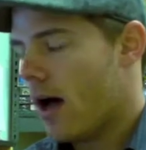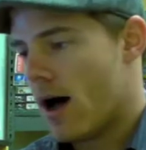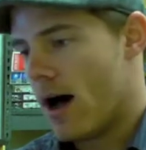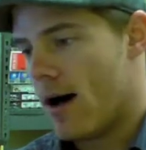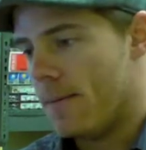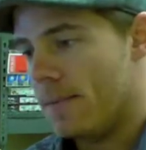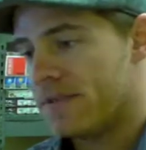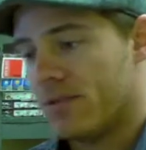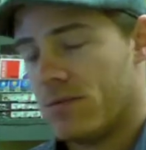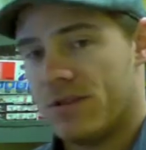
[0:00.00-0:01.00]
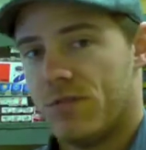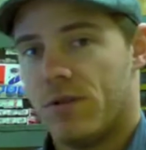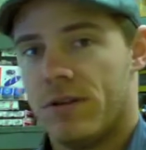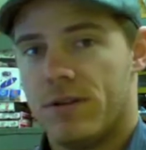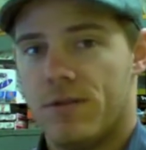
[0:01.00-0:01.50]
Um, so what you
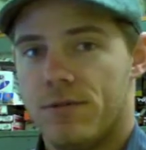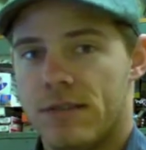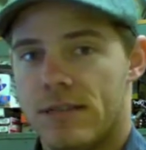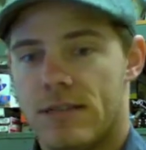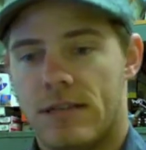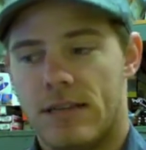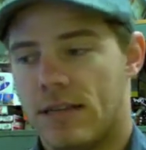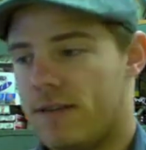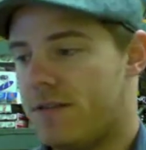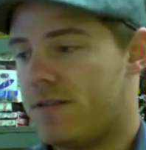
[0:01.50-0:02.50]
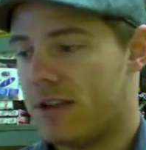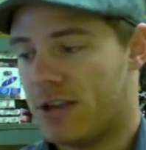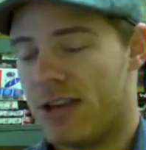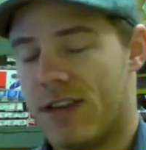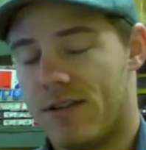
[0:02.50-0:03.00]
want to do is, if you think you
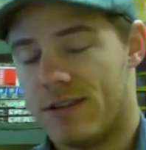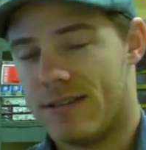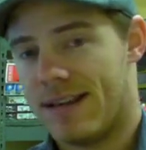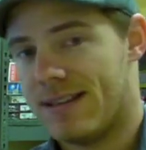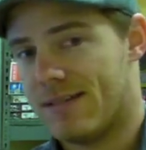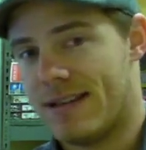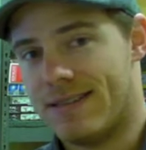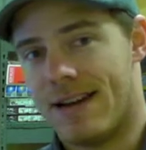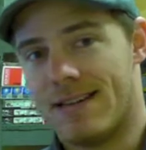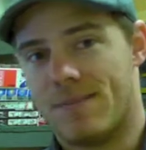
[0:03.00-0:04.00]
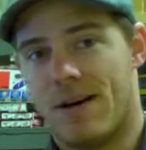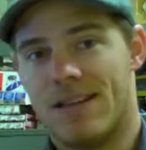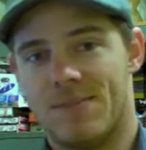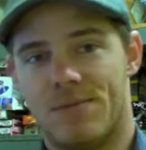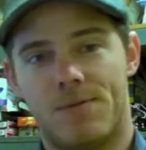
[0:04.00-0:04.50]
got in there as tight as tight as
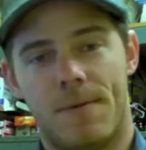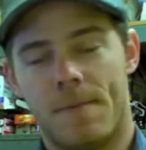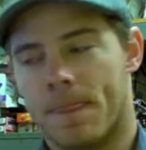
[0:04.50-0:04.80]
possible,